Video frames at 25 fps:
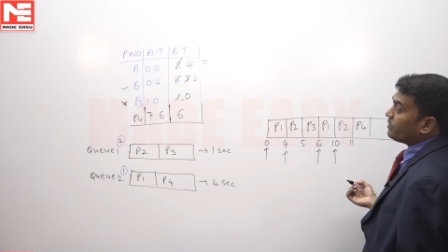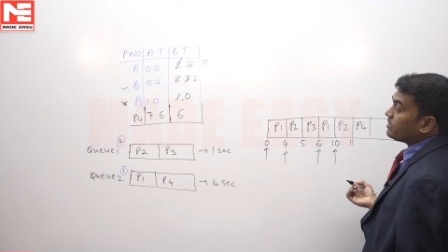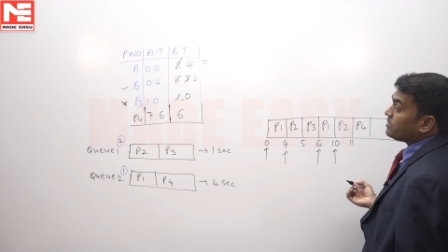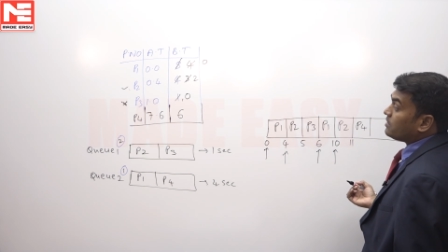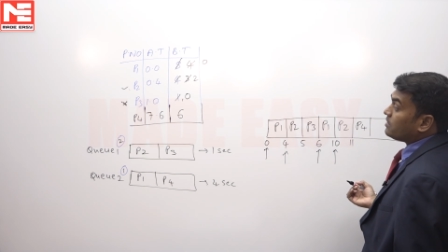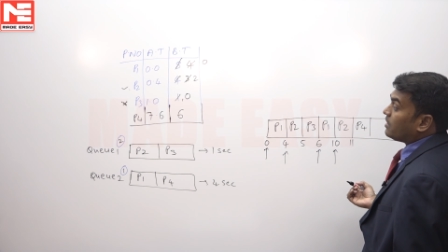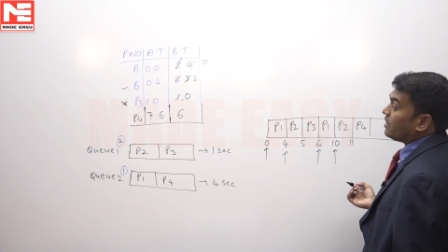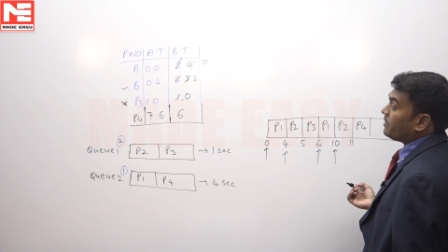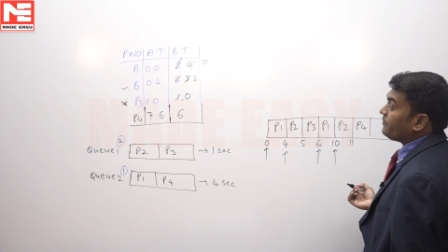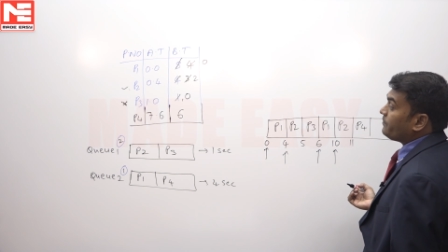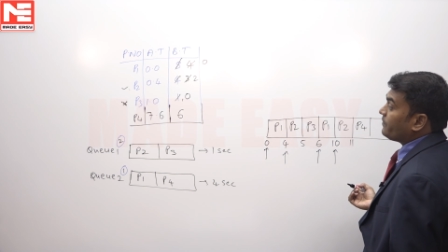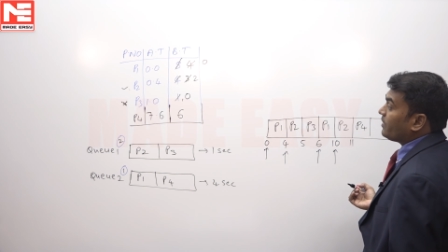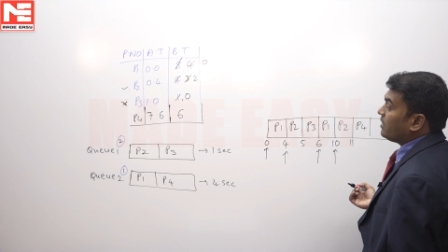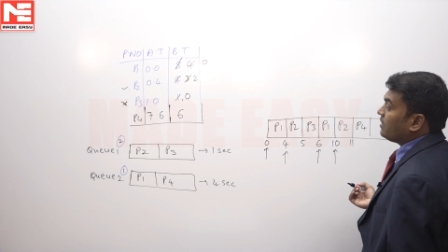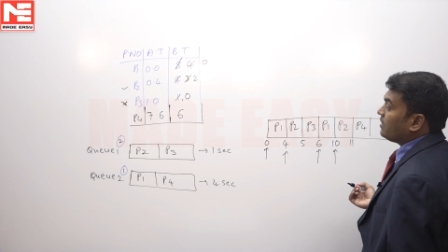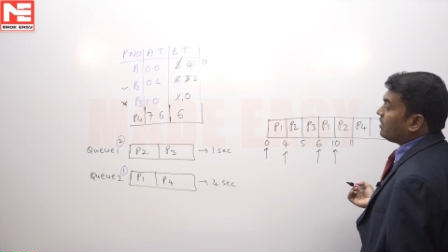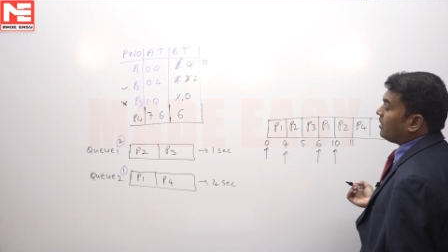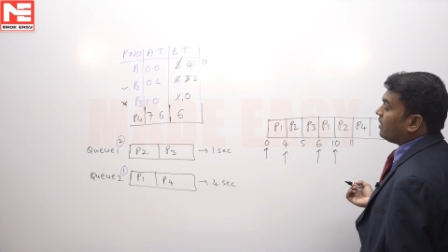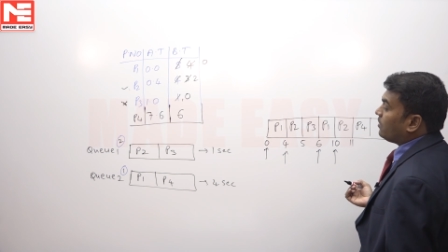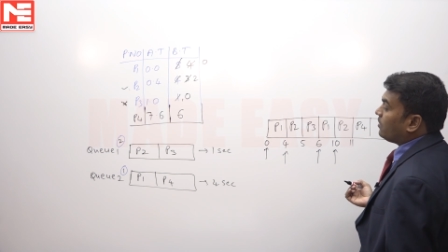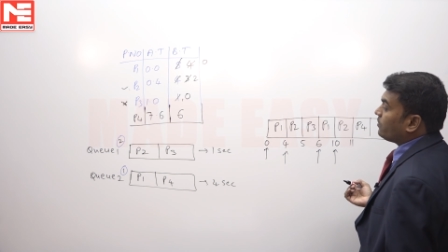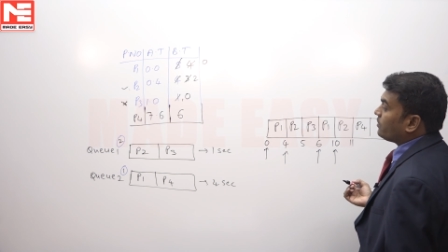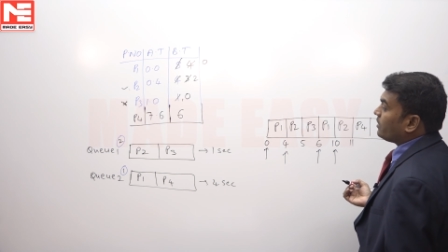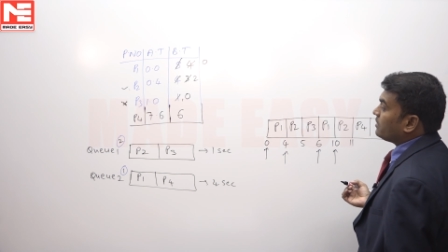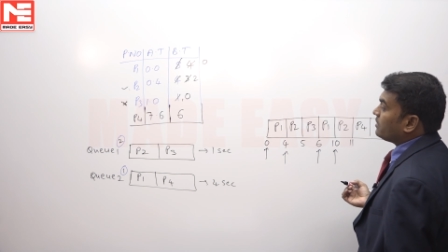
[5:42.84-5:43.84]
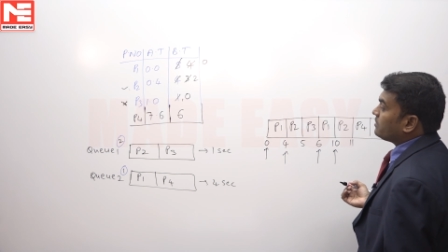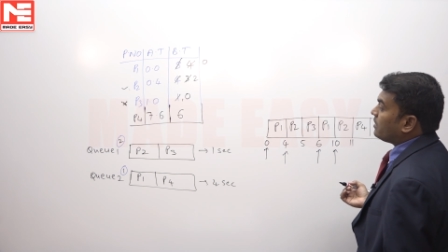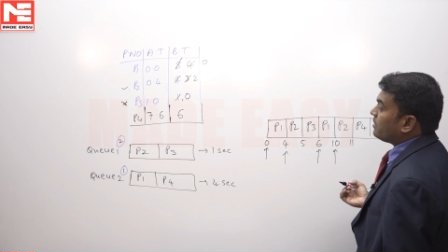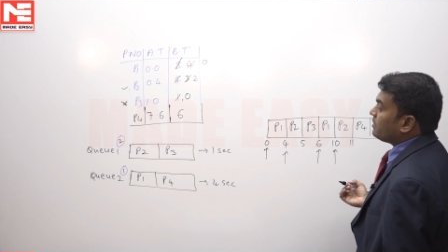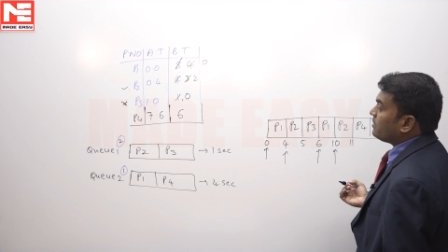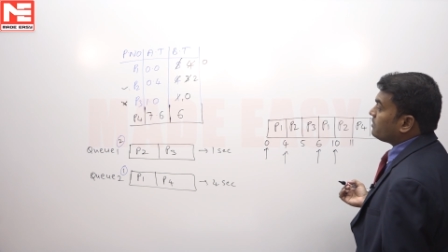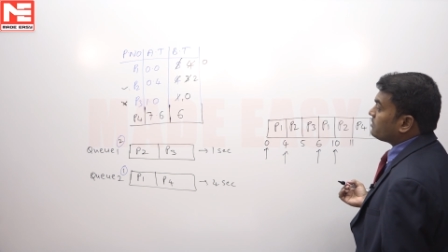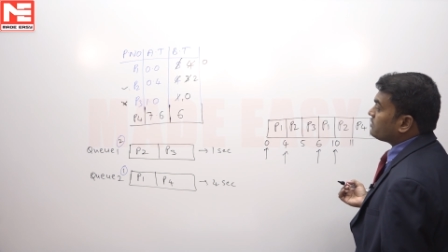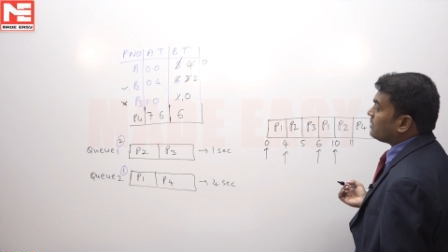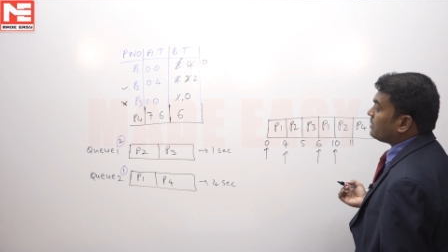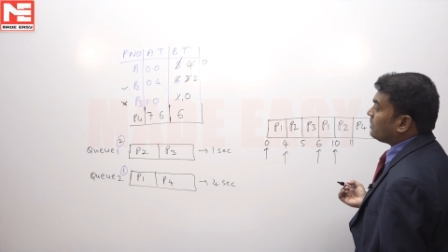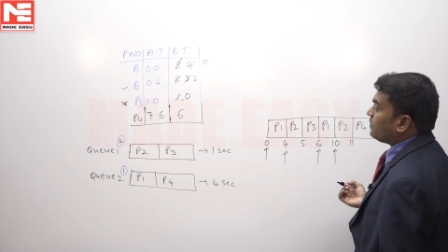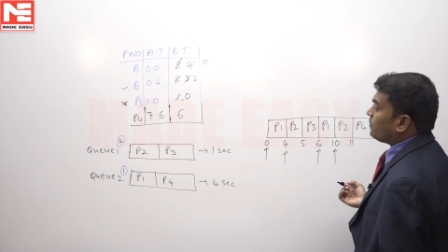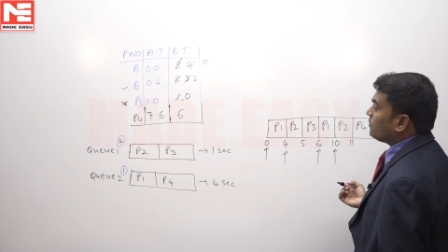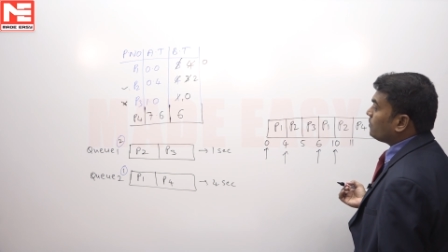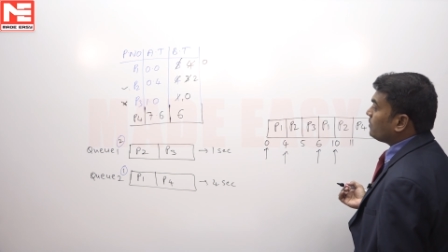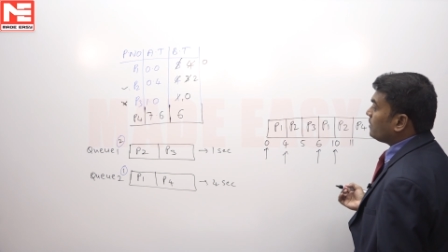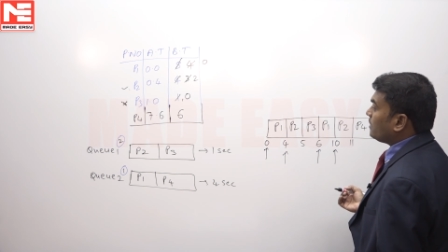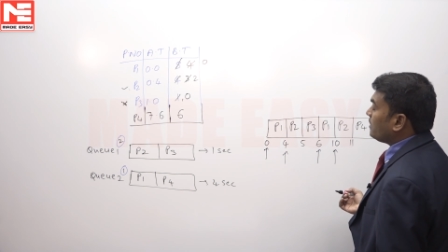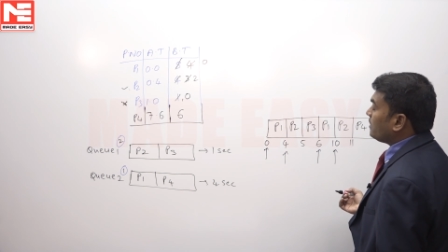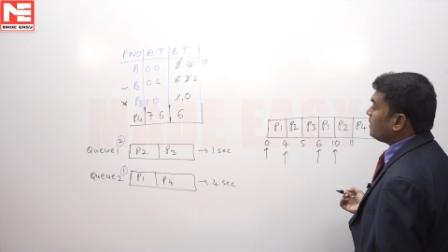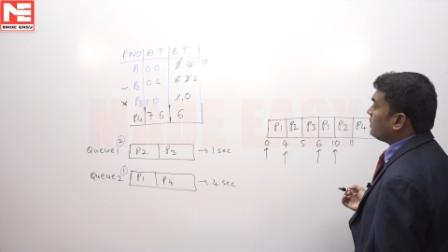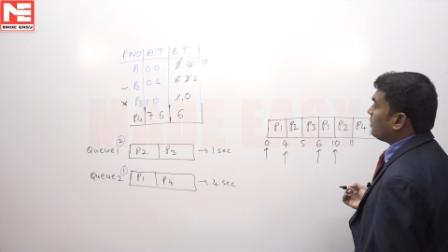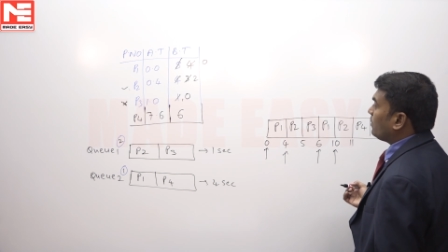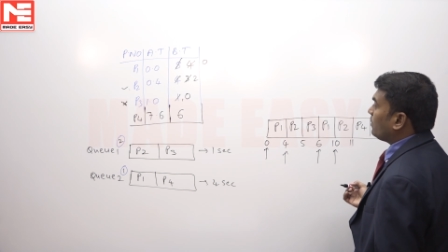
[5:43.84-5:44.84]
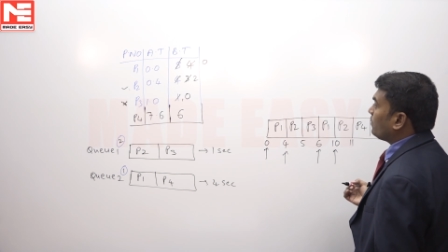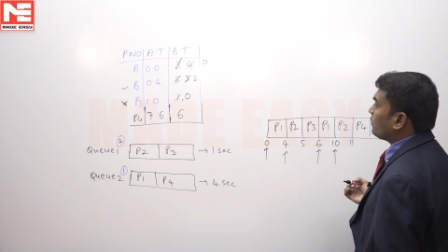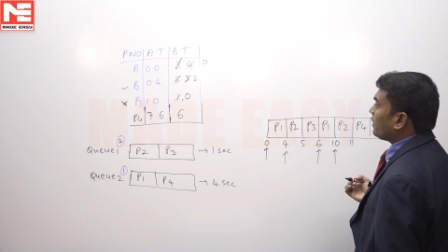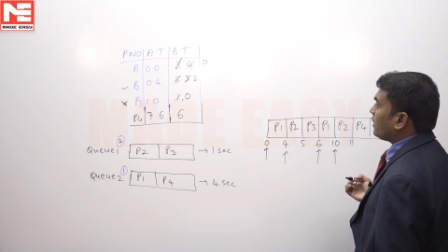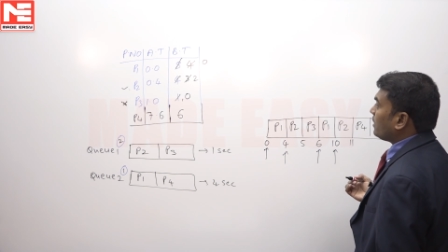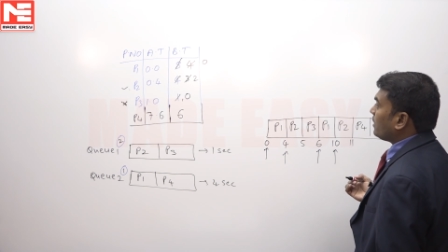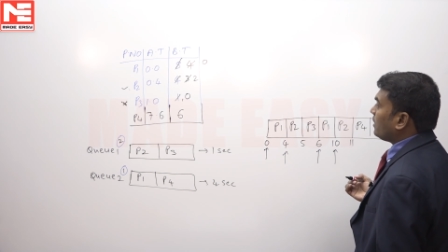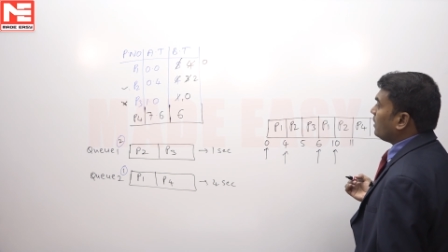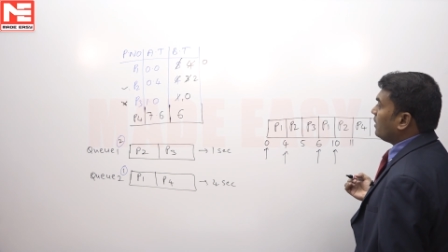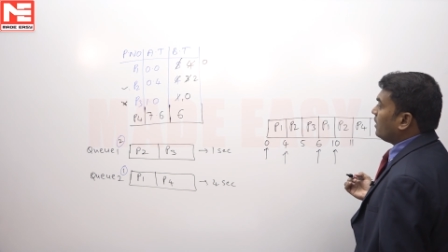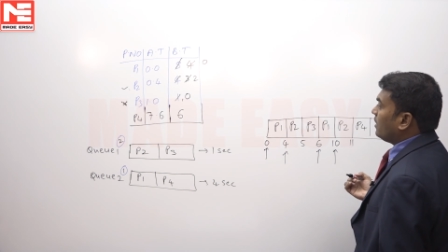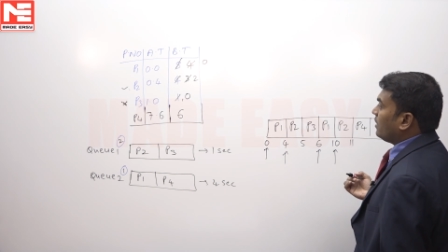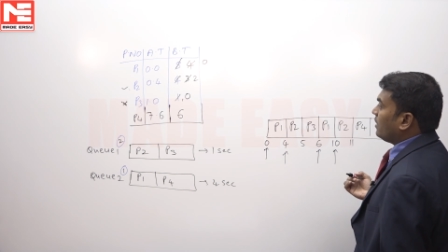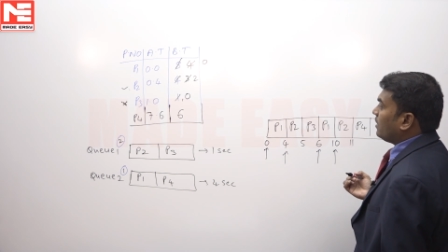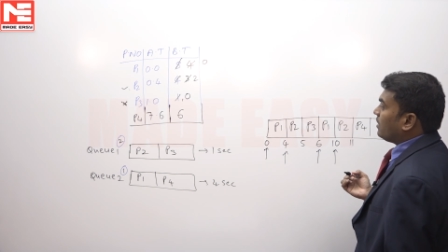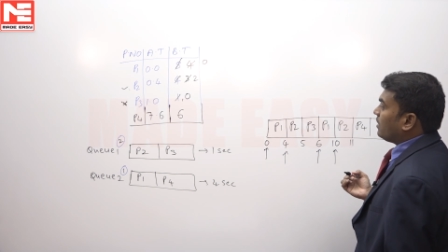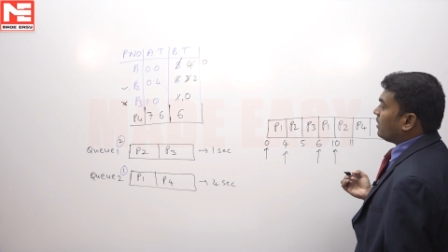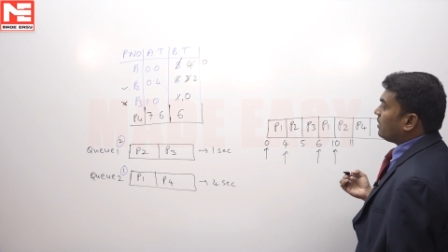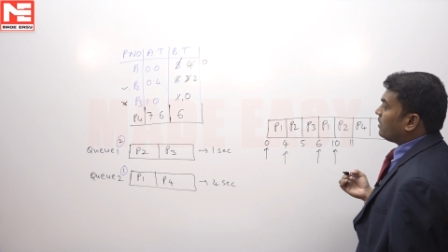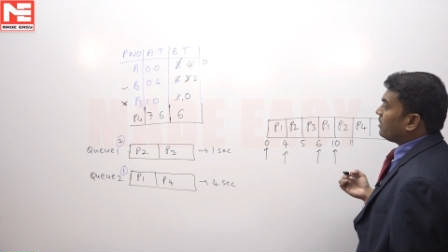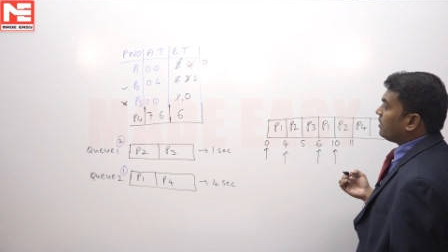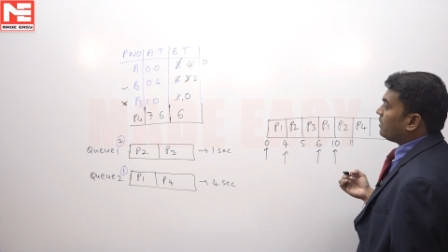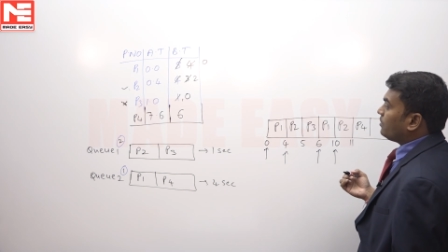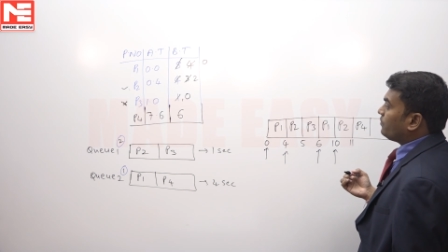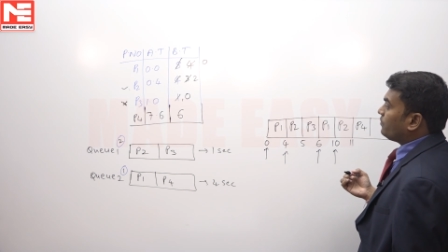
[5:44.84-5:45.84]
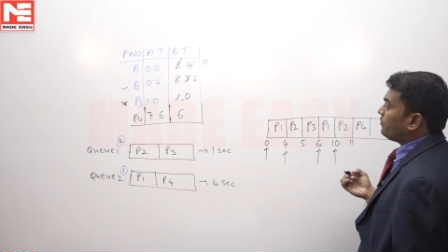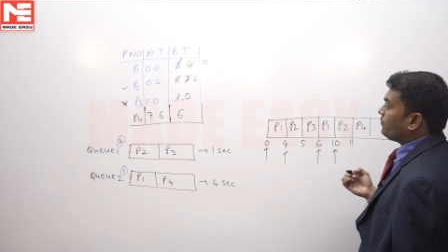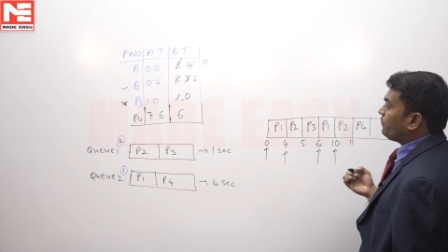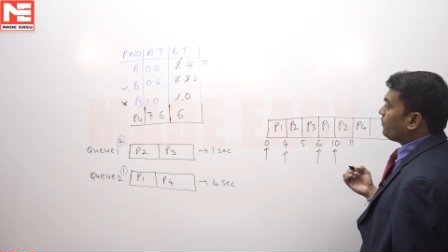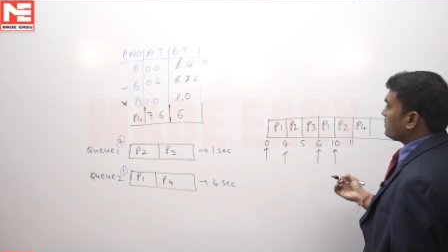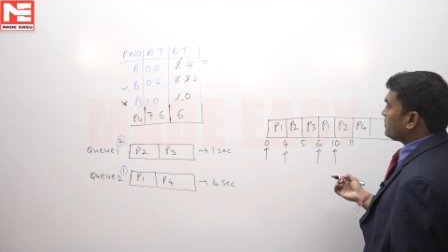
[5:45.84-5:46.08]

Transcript: how much time okay that is only okay uh,